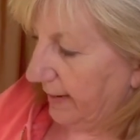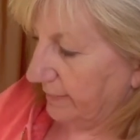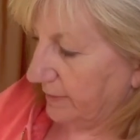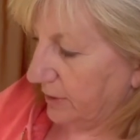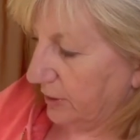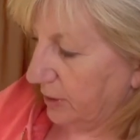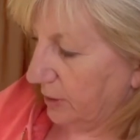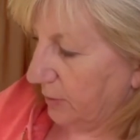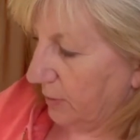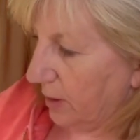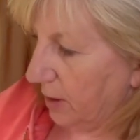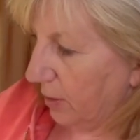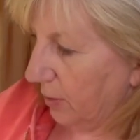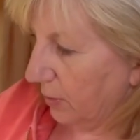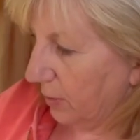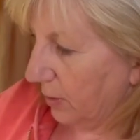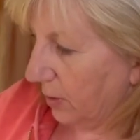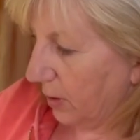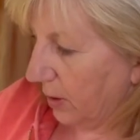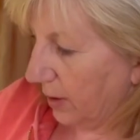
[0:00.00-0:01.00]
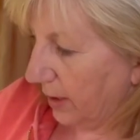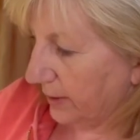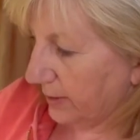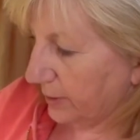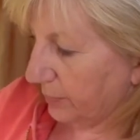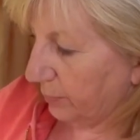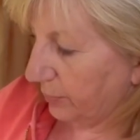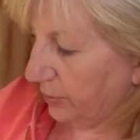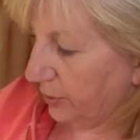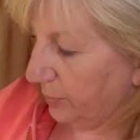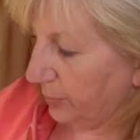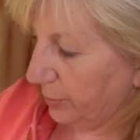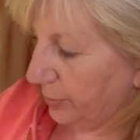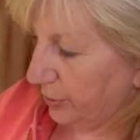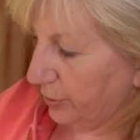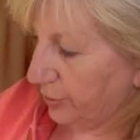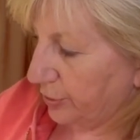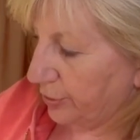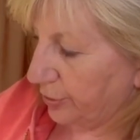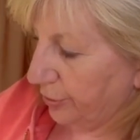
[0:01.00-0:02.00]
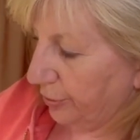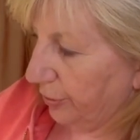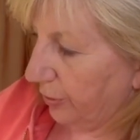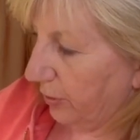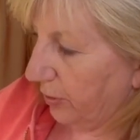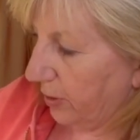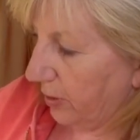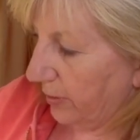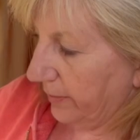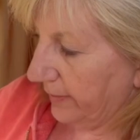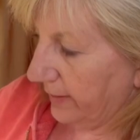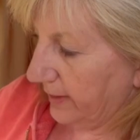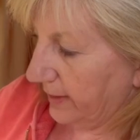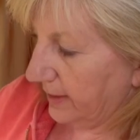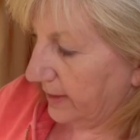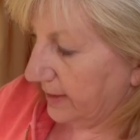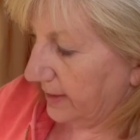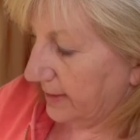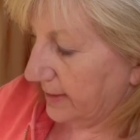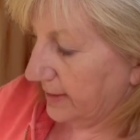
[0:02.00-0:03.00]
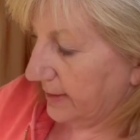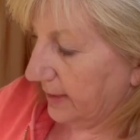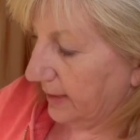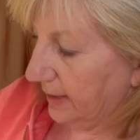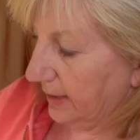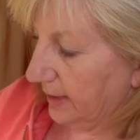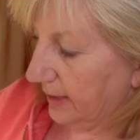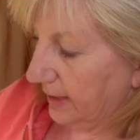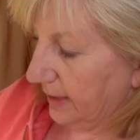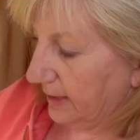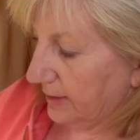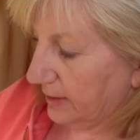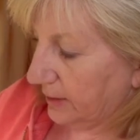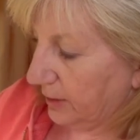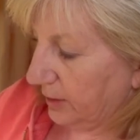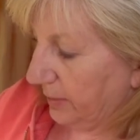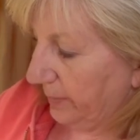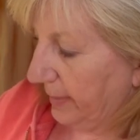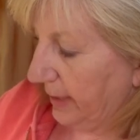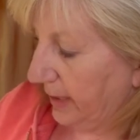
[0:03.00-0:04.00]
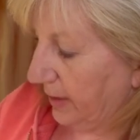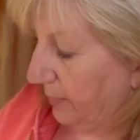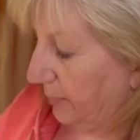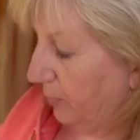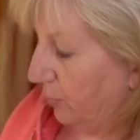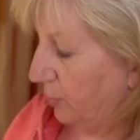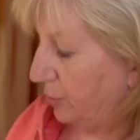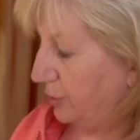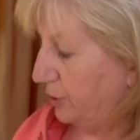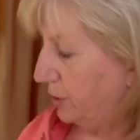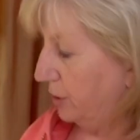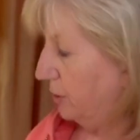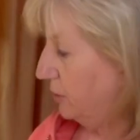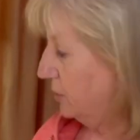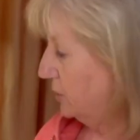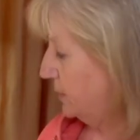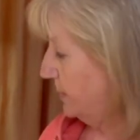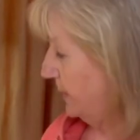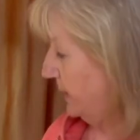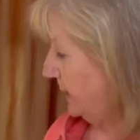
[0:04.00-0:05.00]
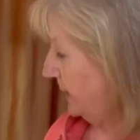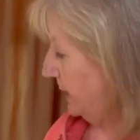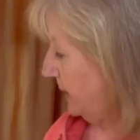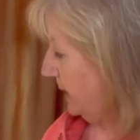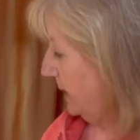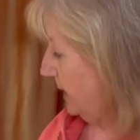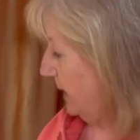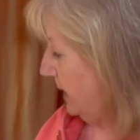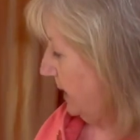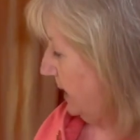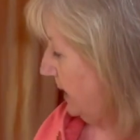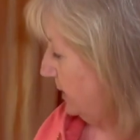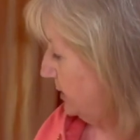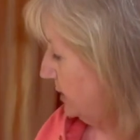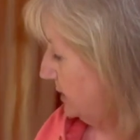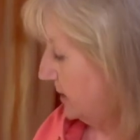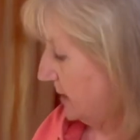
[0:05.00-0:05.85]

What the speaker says: to do a whole lot. When you put sugar on these, it's going to make more juice, but I just